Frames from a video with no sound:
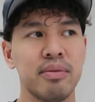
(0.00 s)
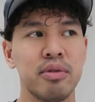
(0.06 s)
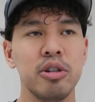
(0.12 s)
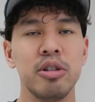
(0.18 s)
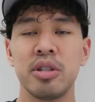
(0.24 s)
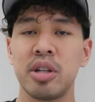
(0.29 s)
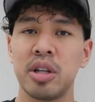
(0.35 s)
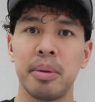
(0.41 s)
have
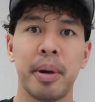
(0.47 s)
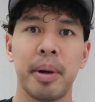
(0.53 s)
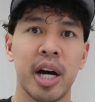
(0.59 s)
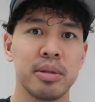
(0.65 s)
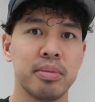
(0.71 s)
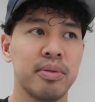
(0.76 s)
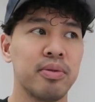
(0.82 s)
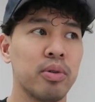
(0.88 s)
used in the
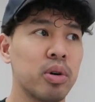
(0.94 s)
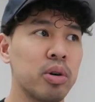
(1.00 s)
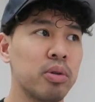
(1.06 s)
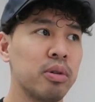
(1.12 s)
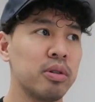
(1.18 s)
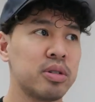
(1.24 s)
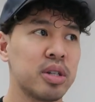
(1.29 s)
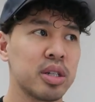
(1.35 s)
past before
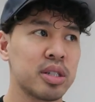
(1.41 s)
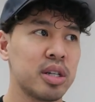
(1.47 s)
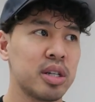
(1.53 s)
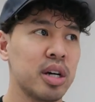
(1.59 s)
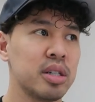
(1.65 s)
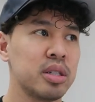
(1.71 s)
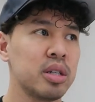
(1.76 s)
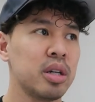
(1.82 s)
with
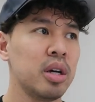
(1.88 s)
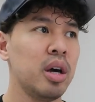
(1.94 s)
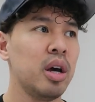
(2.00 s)
success.